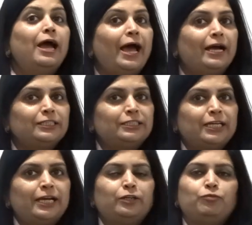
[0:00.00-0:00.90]

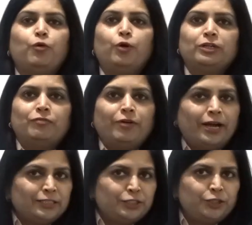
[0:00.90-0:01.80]
accent won't
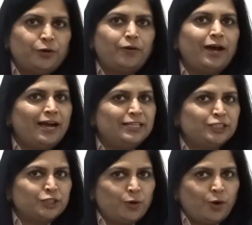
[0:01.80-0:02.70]
affect your IELTS
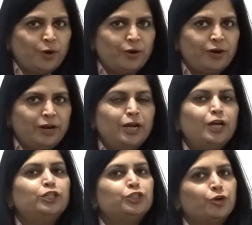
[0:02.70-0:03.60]
score
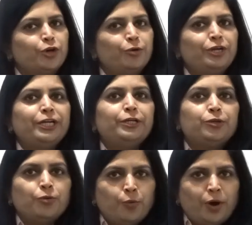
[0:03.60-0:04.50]
so you need
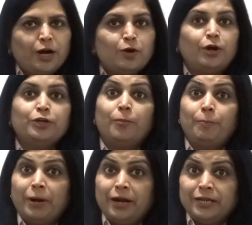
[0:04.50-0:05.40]
to work on
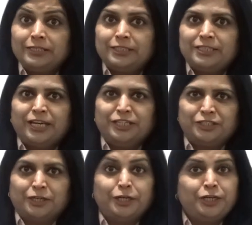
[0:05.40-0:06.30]
your
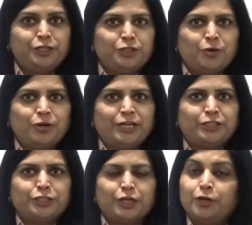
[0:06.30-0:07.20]
pronunciation,
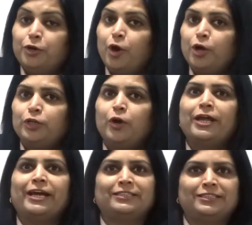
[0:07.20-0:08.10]
intonation, not on
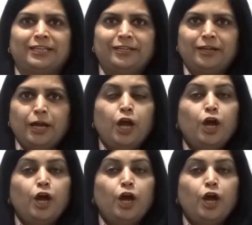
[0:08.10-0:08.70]
accent.